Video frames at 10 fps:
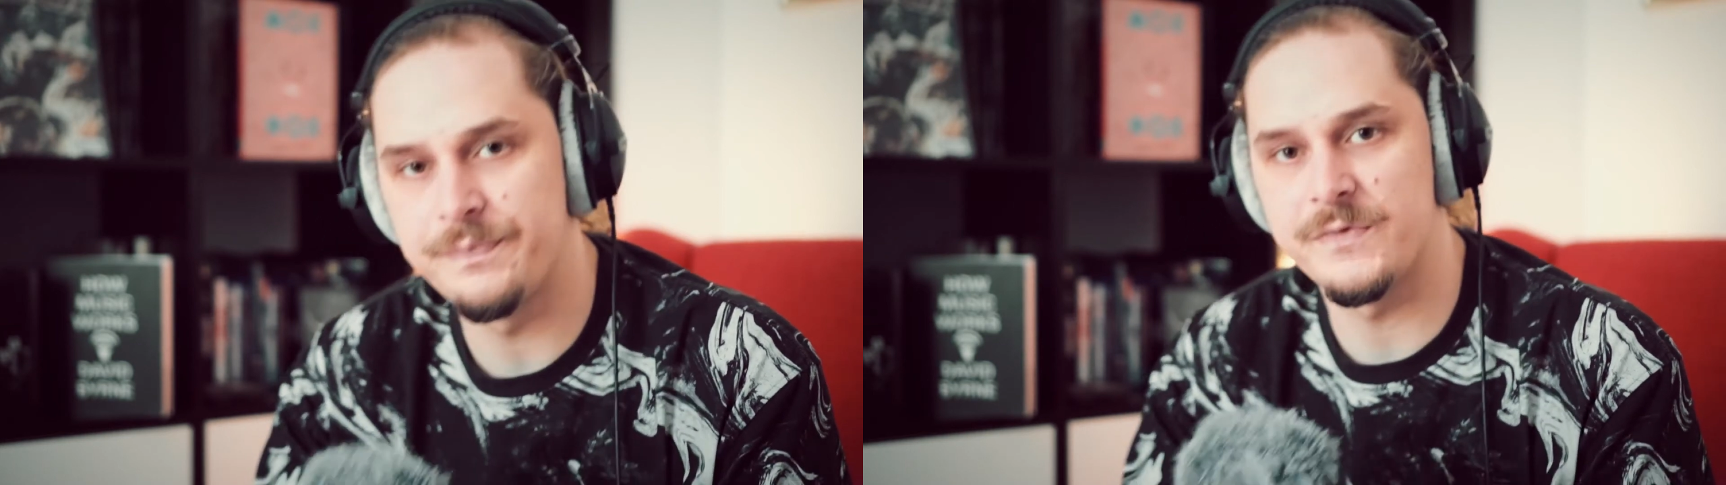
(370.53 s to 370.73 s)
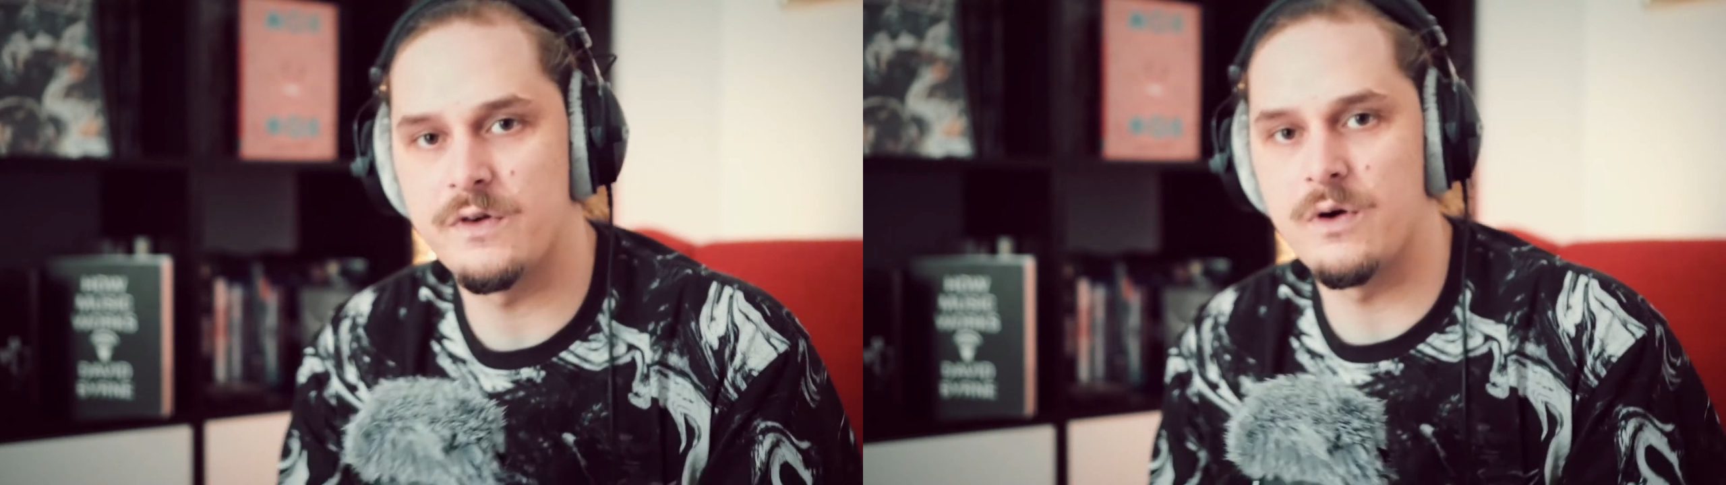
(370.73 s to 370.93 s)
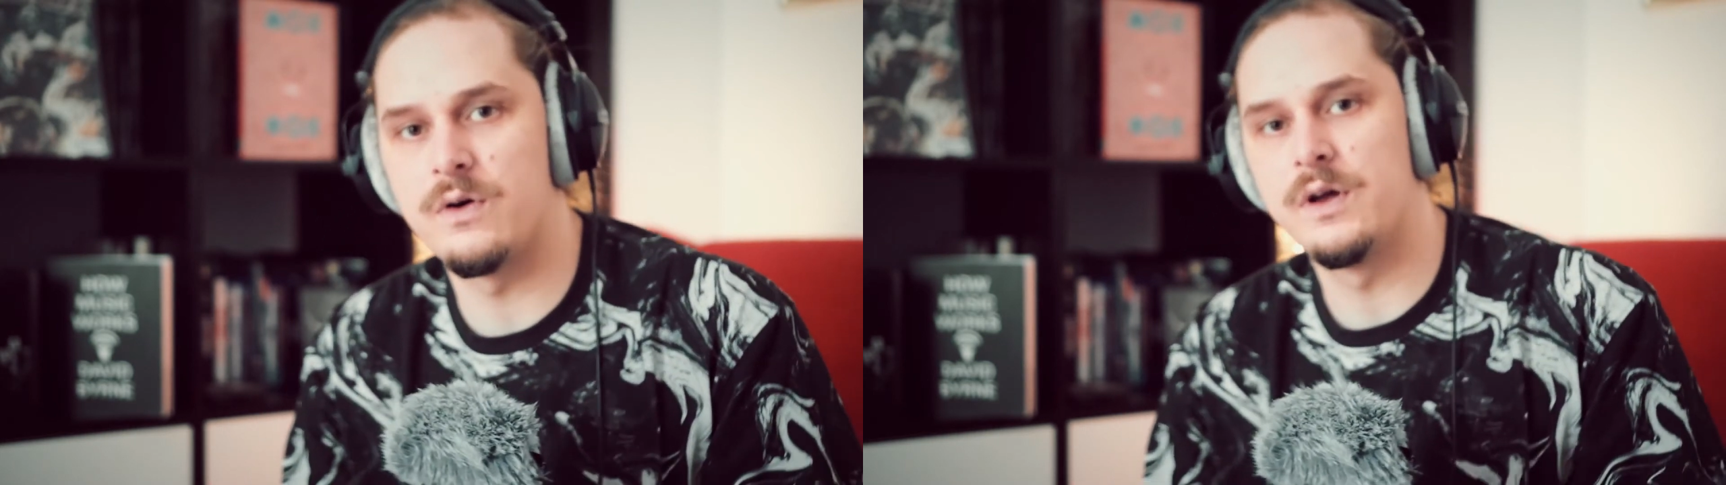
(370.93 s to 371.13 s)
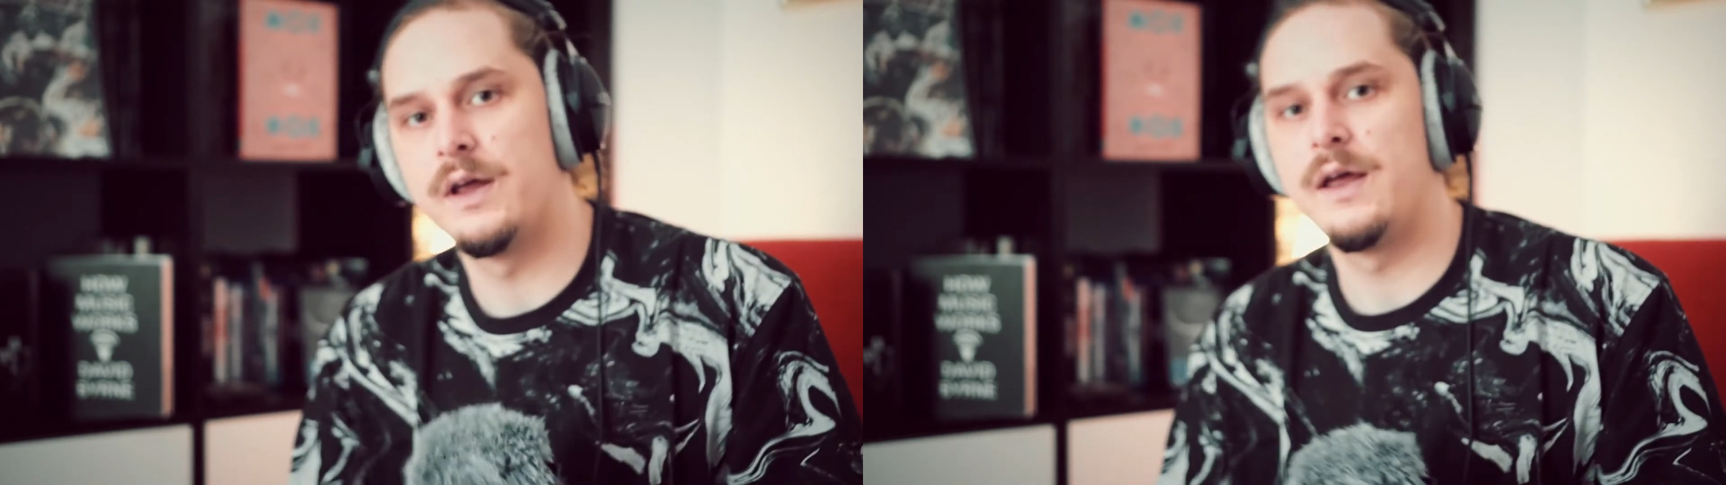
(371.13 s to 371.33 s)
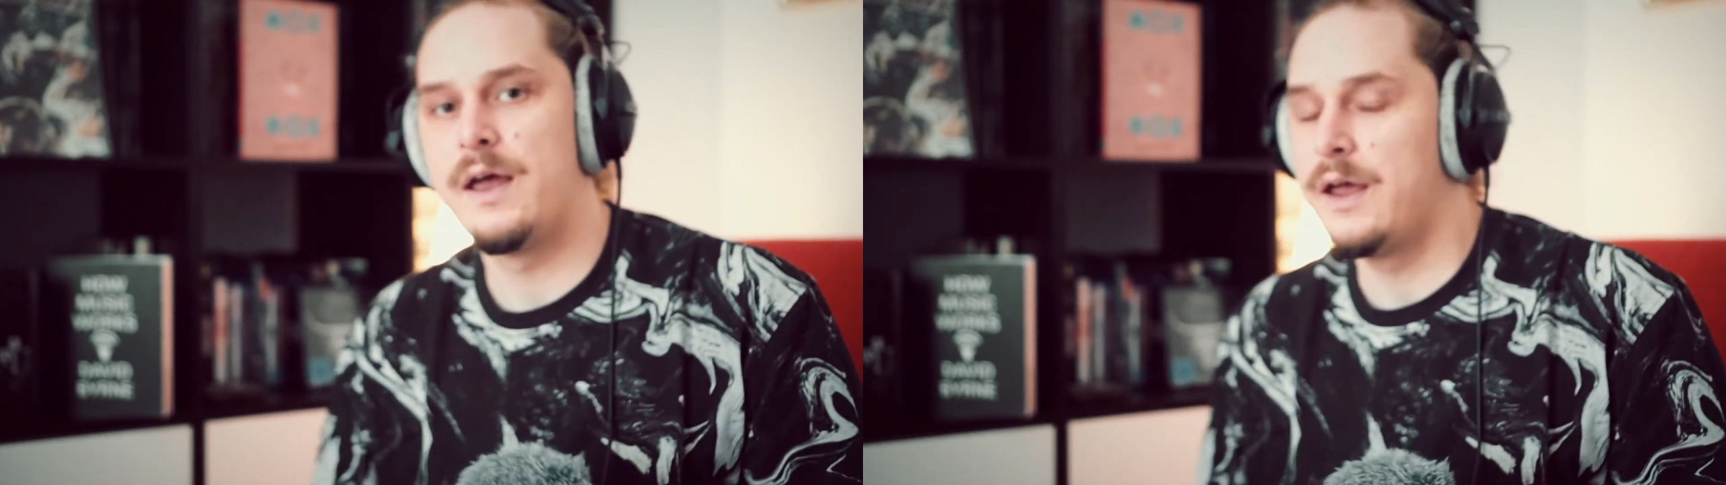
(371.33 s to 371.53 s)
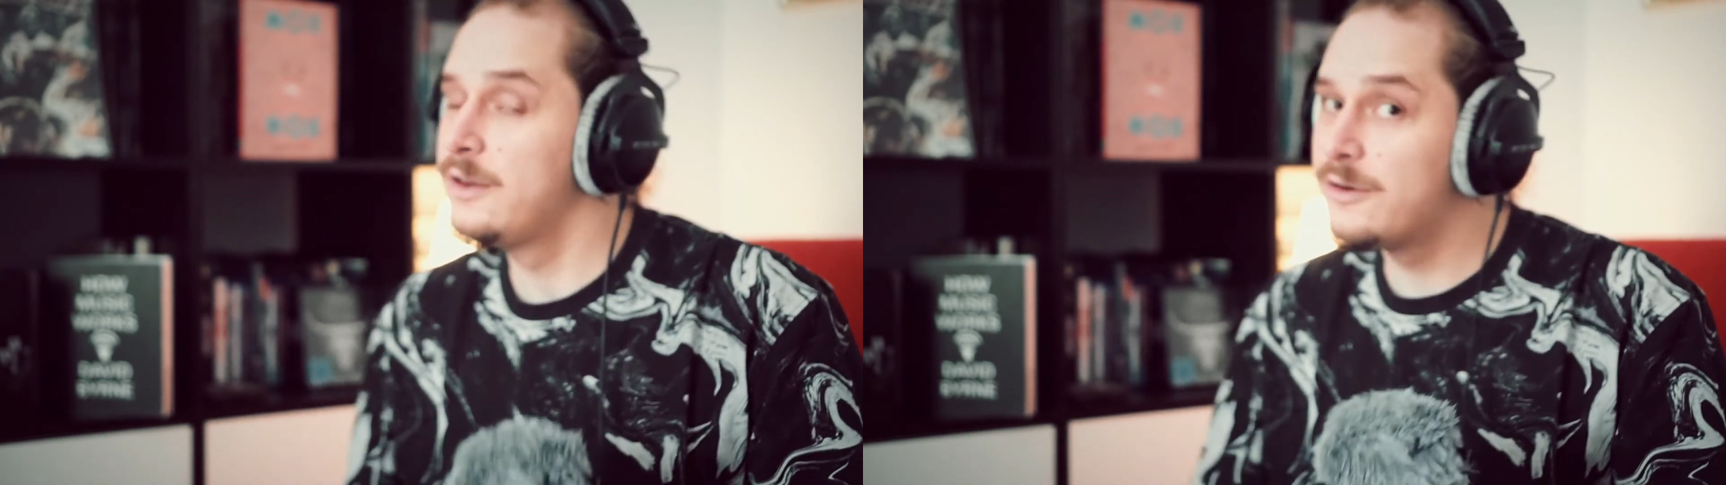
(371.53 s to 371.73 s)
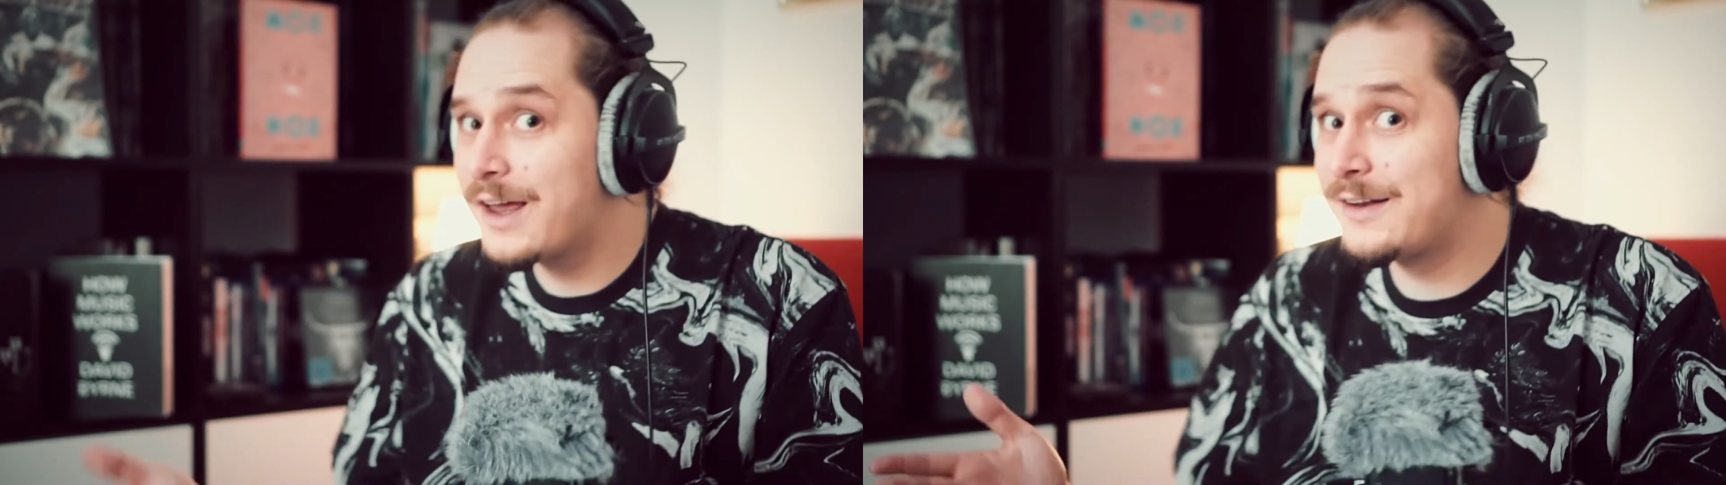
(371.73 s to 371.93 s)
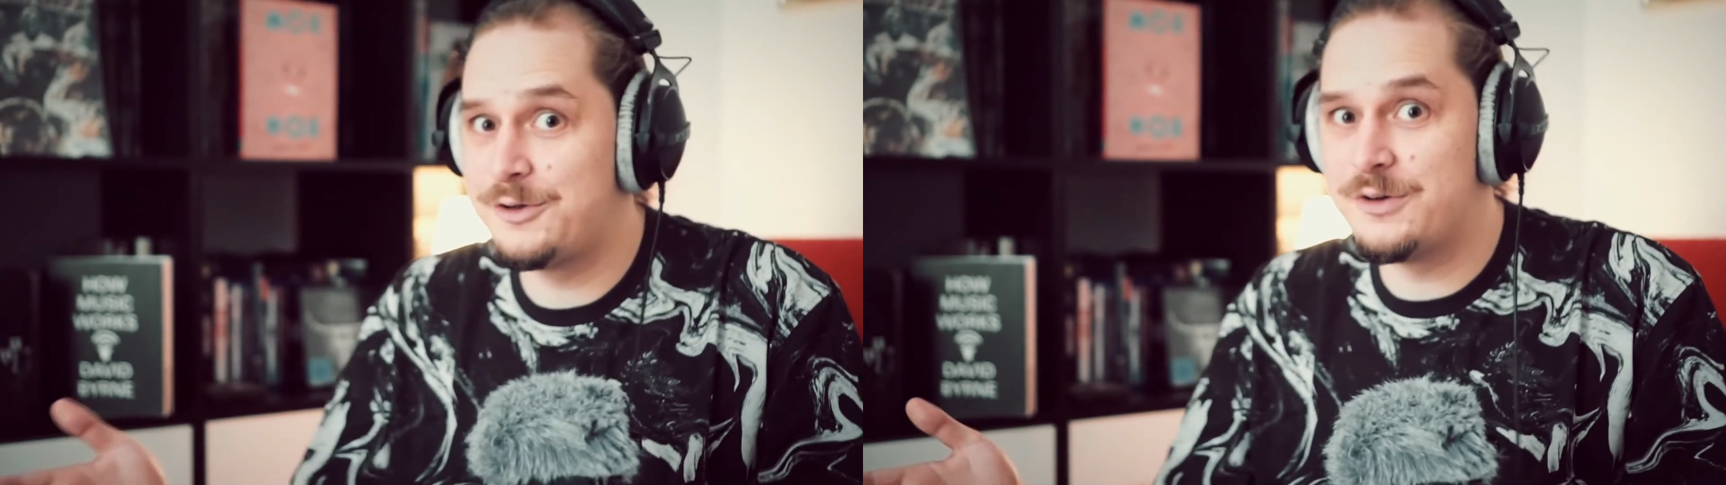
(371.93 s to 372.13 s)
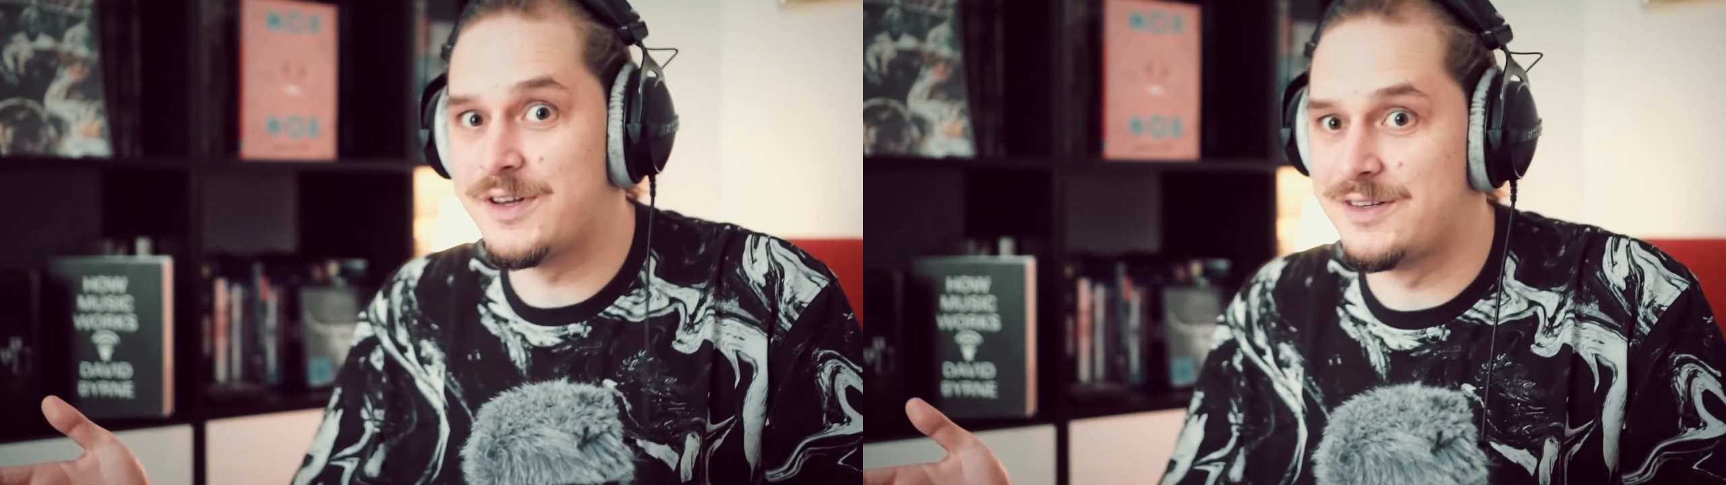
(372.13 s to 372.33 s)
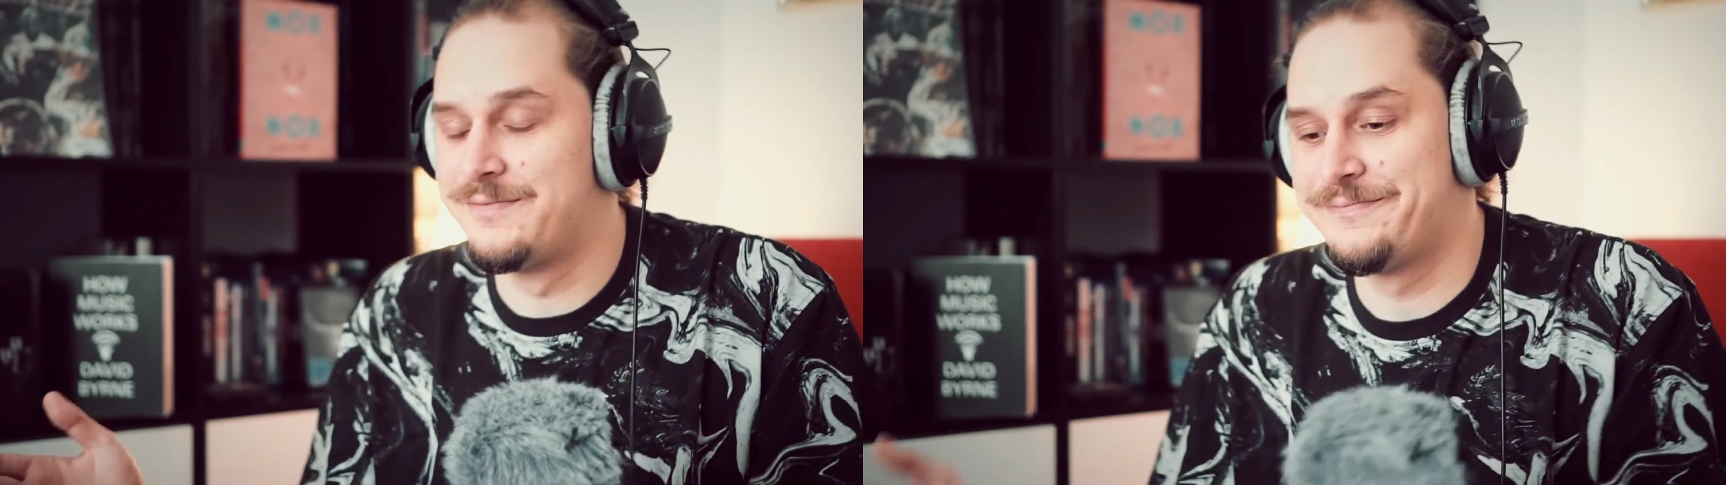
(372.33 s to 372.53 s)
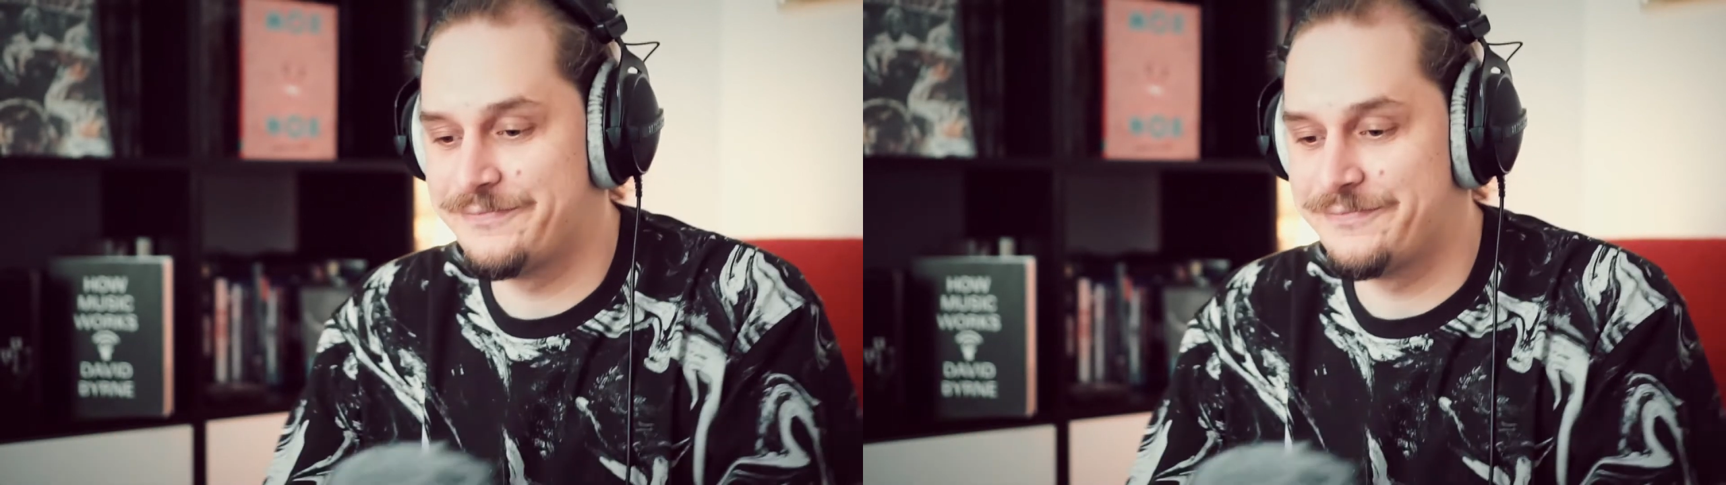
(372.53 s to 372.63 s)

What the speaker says: So you can do it.